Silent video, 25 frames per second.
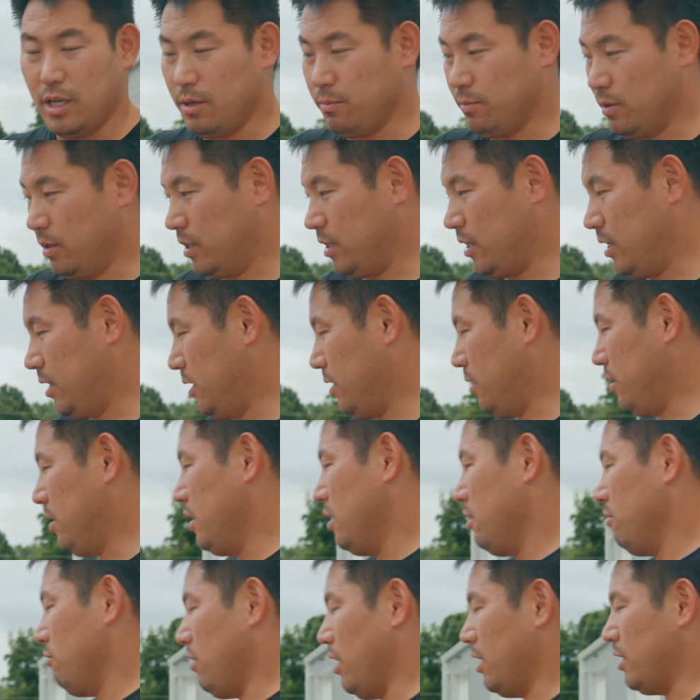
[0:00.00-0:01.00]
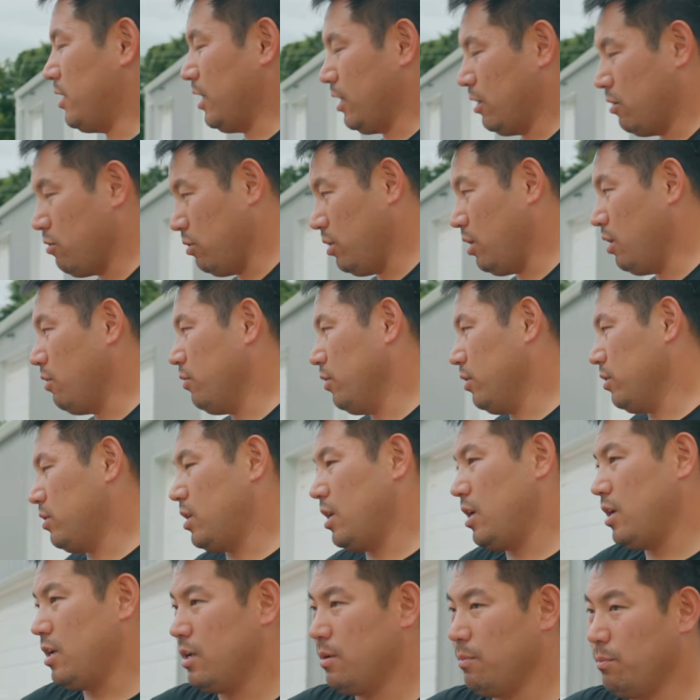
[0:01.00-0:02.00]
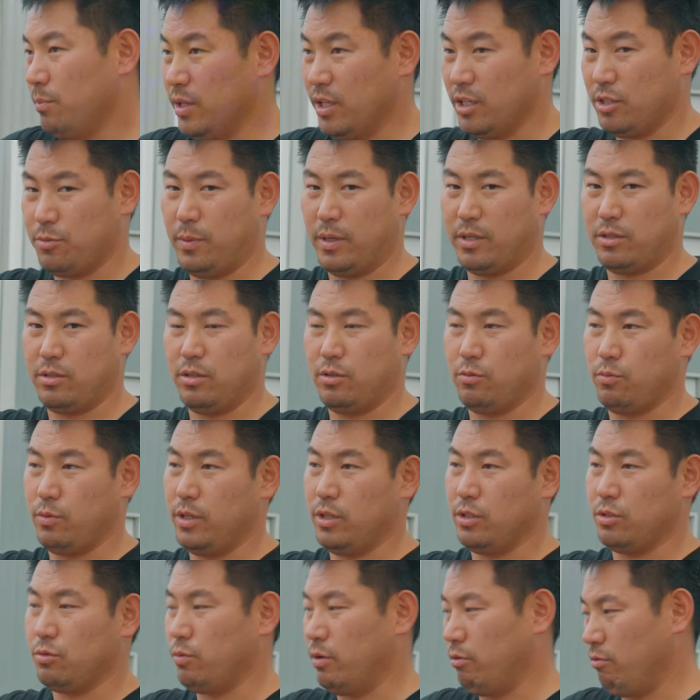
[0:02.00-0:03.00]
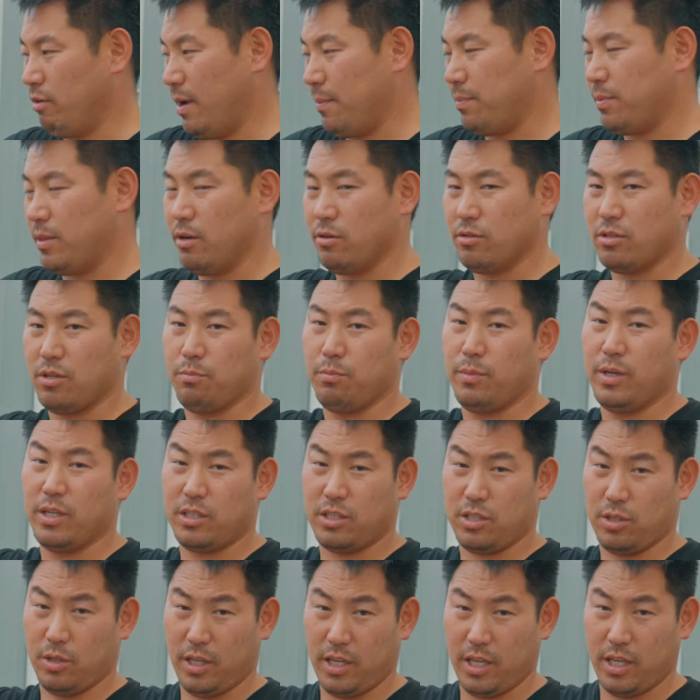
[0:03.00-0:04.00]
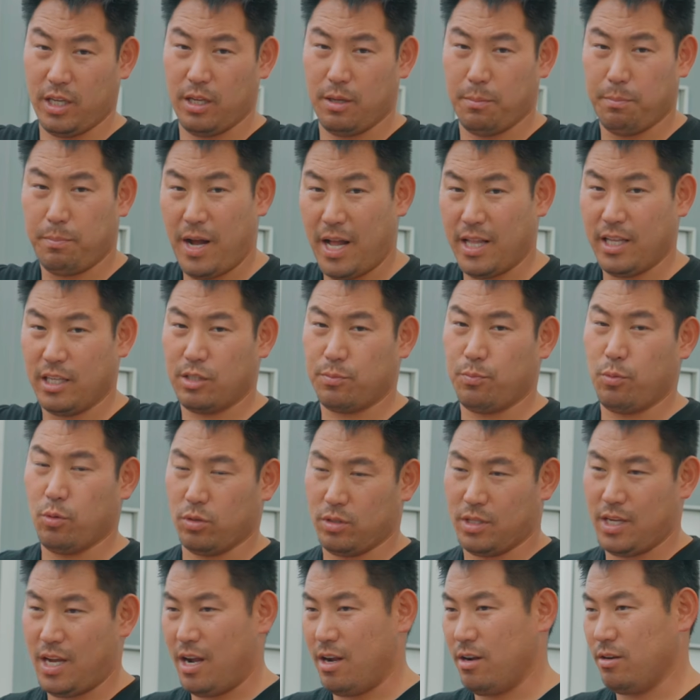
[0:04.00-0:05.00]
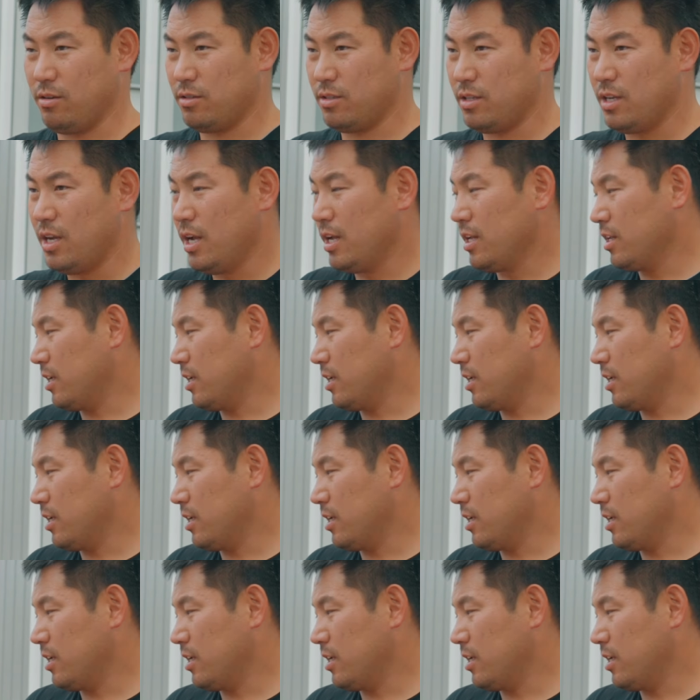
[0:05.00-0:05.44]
But again, RideTech coilovers, Billet Specialties wheels, we wrapped those in Michelin Pilot Sports tires,